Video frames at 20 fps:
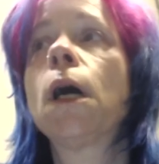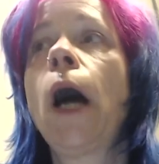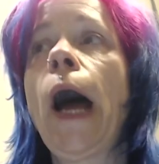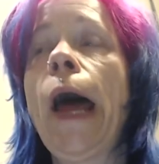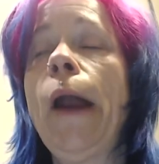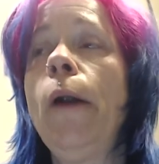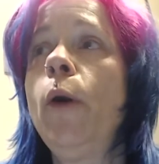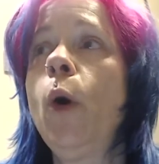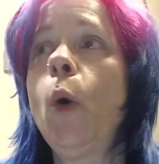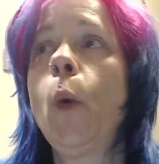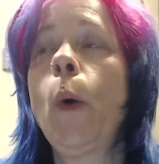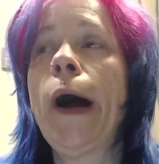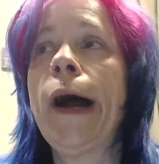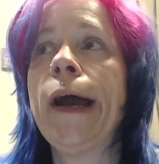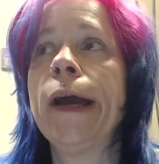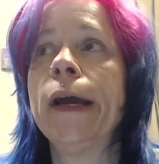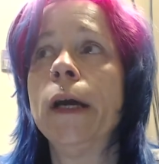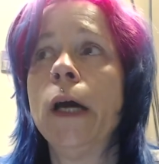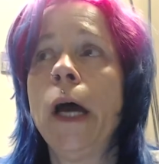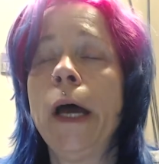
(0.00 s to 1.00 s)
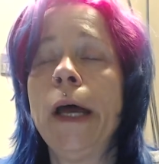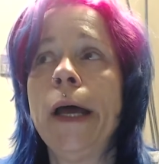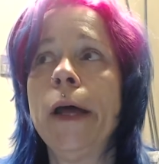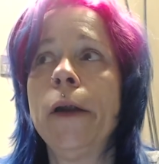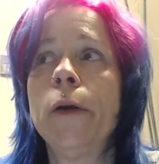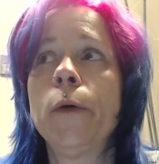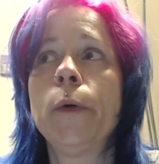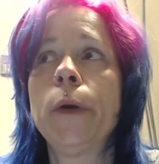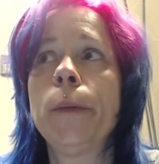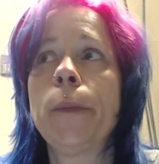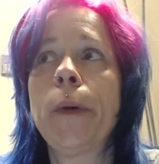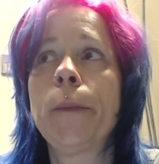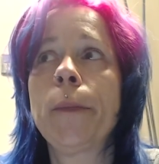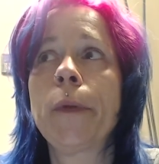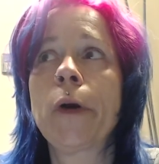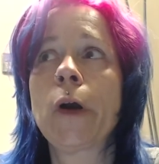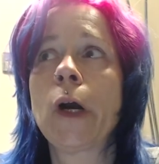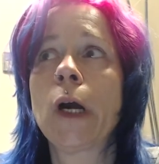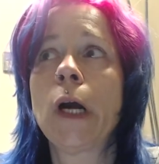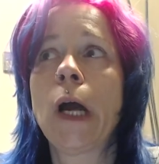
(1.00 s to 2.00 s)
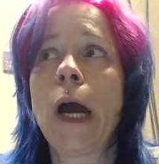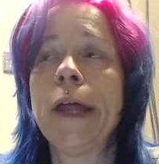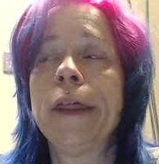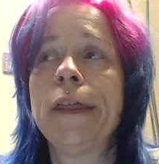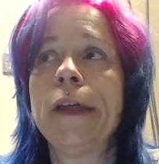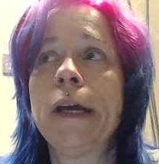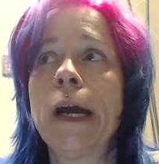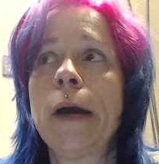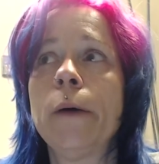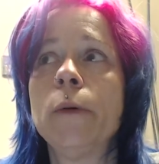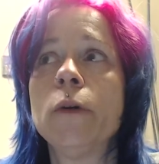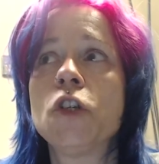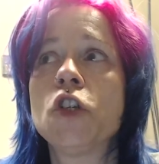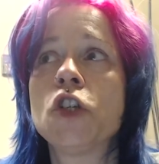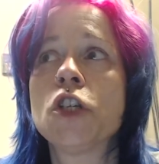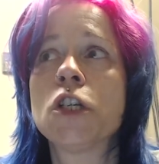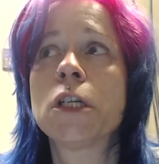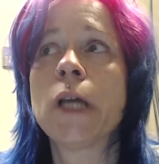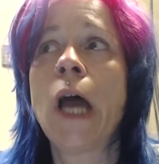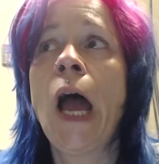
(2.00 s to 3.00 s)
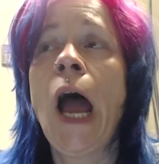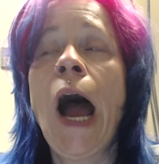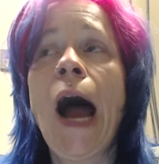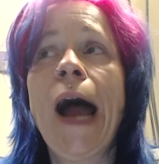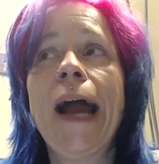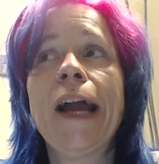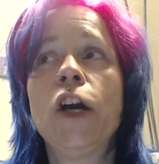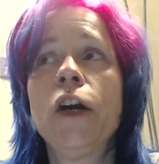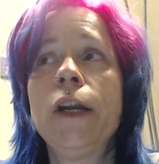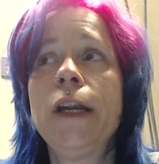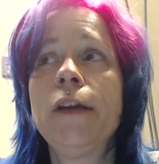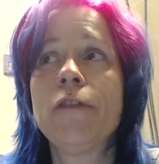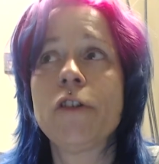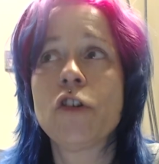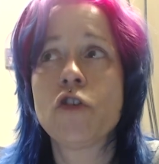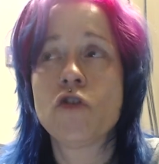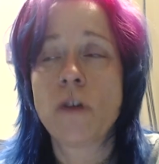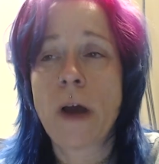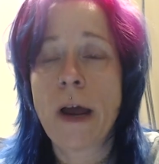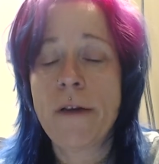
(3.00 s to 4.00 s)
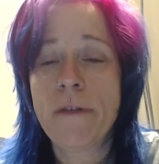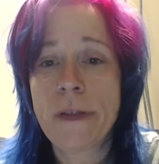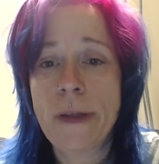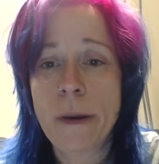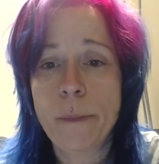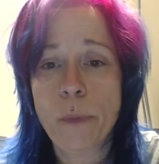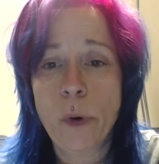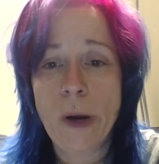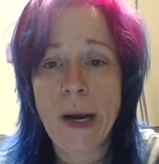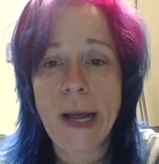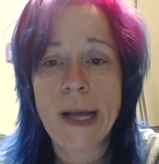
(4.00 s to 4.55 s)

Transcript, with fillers: I don't know why. I, I don't remember. I think I was just, I couldn't even drive at that point.